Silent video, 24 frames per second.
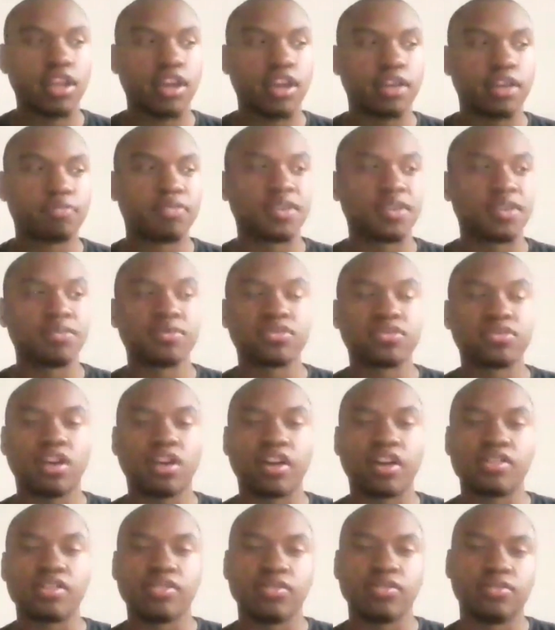like people
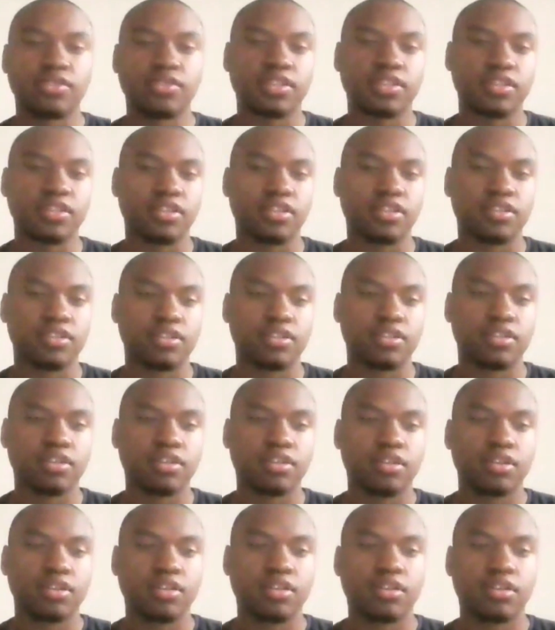start noticing us.
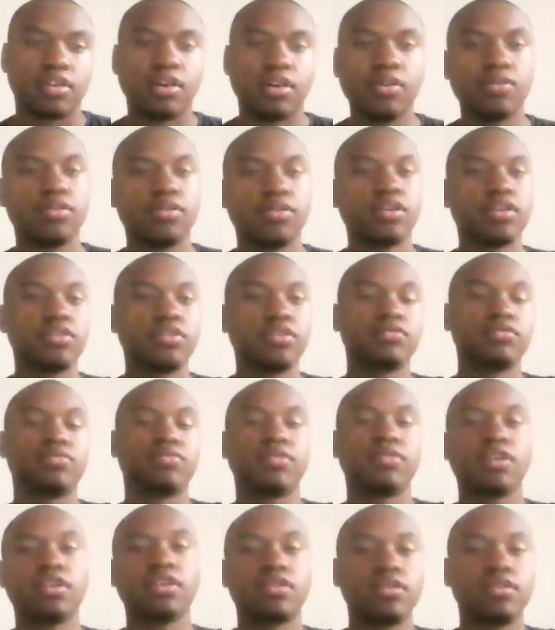Oh, there goes
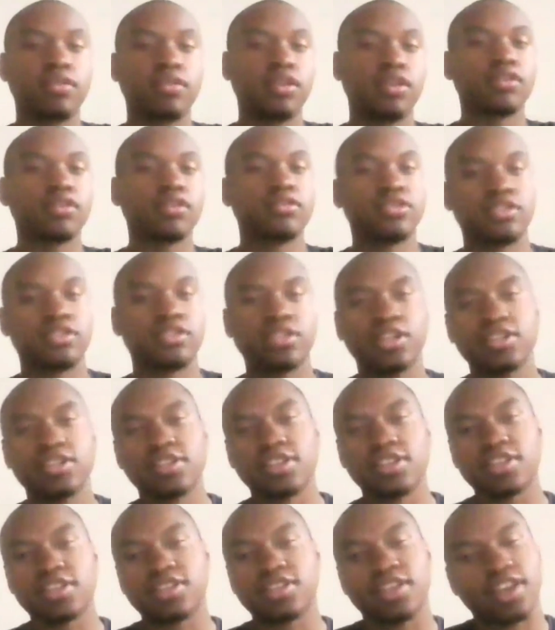Brandon. Oh, there goes
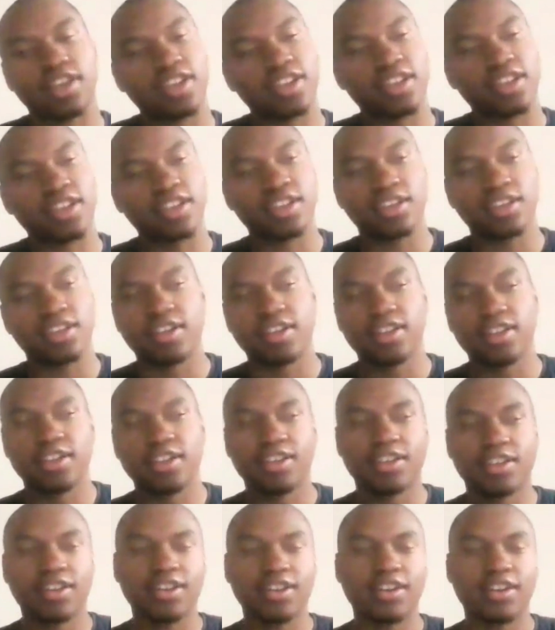Justin. It's like,
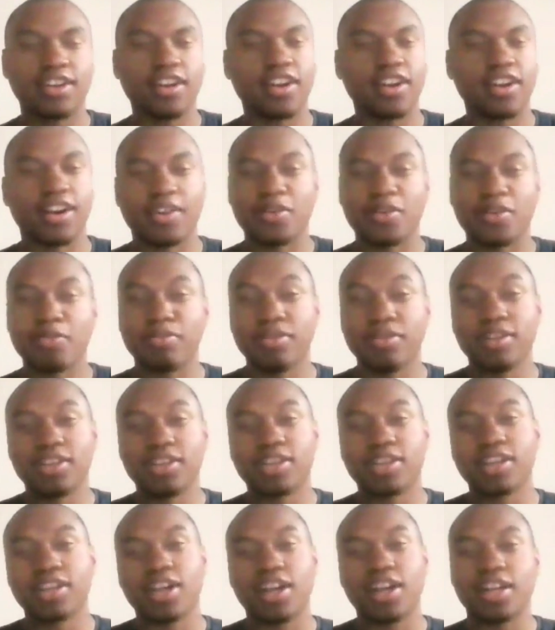all right, we putting the
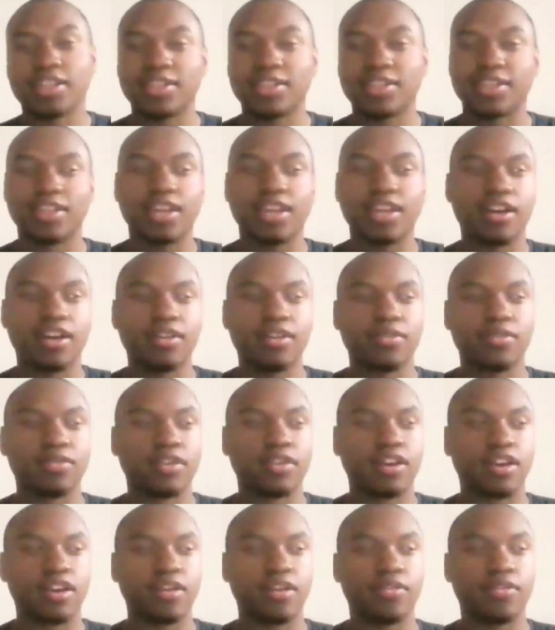content out with
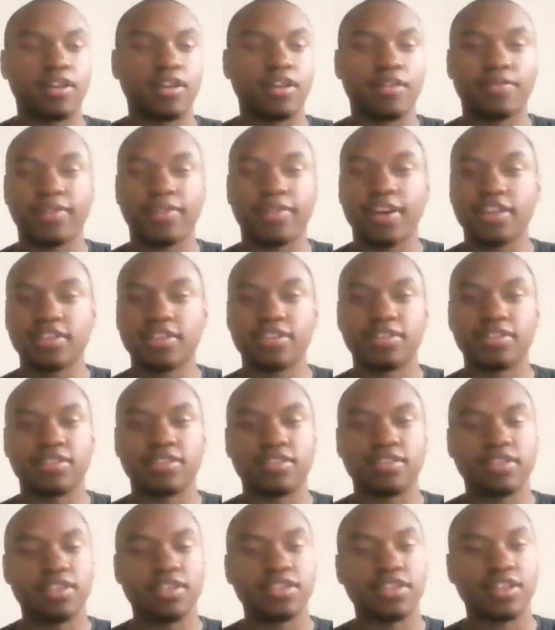our faces
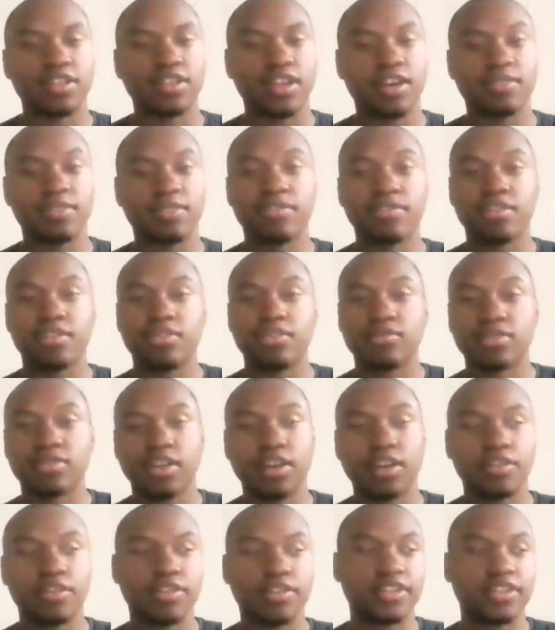and this and that, videos
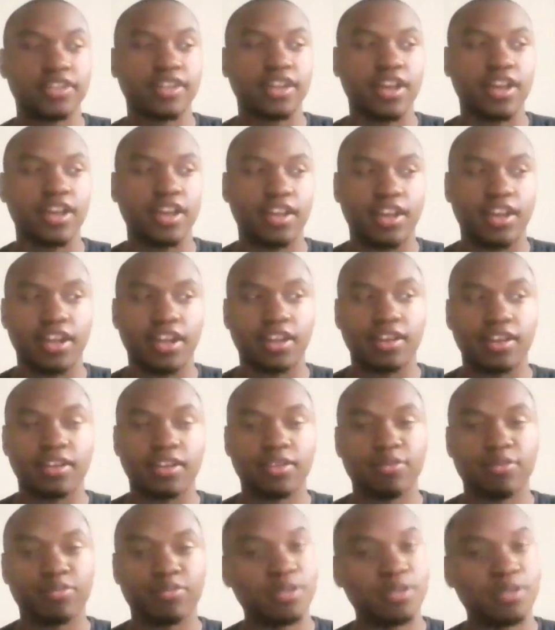out and this and that. Like
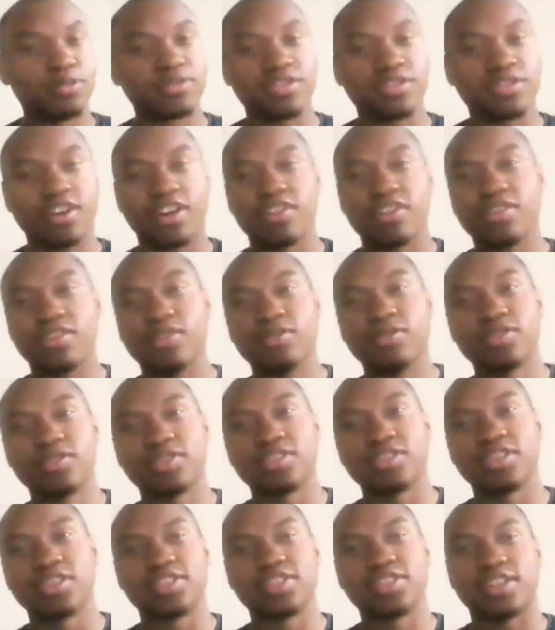people start
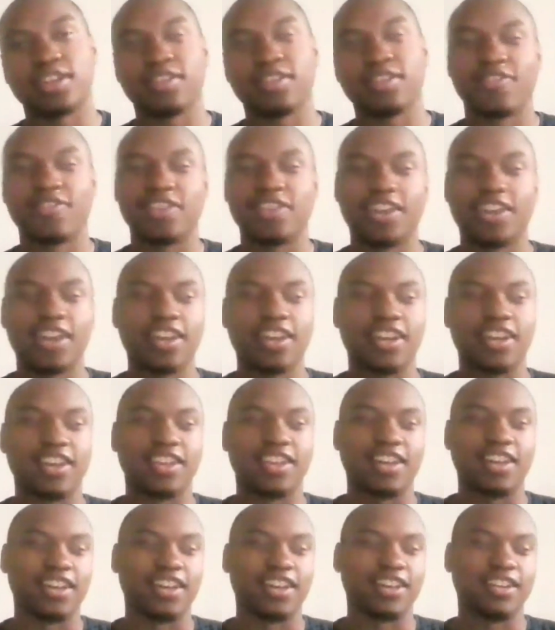noticing us. Like we can't
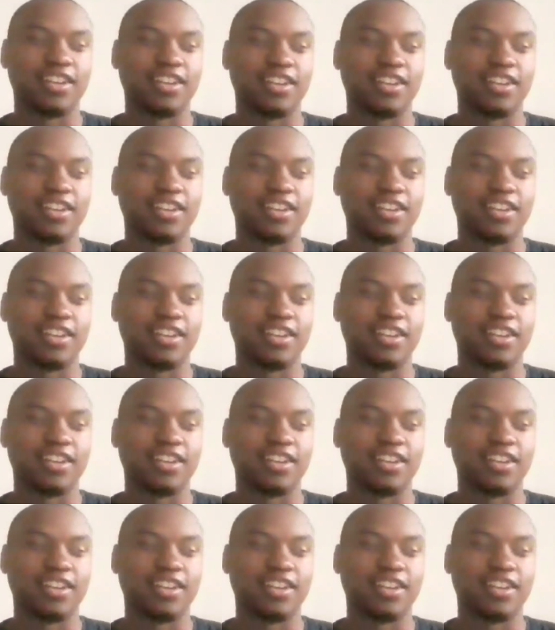get like